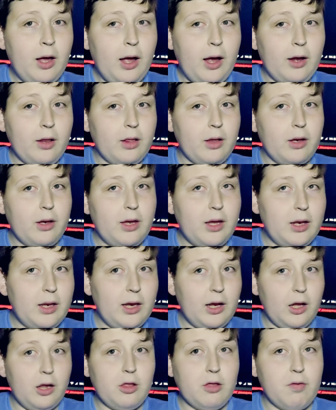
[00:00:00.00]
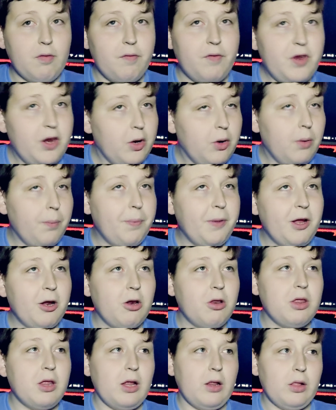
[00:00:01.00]
and the details of the video
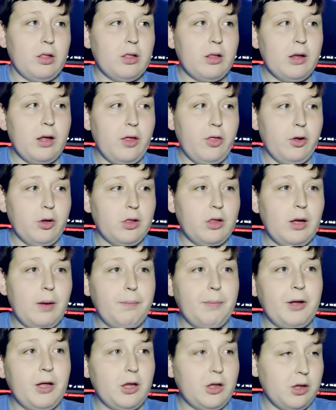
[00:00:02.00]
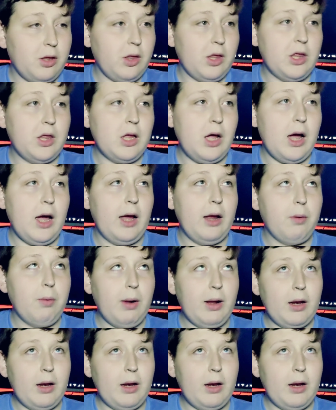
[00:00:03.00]
appears, and other thumbnails to the side,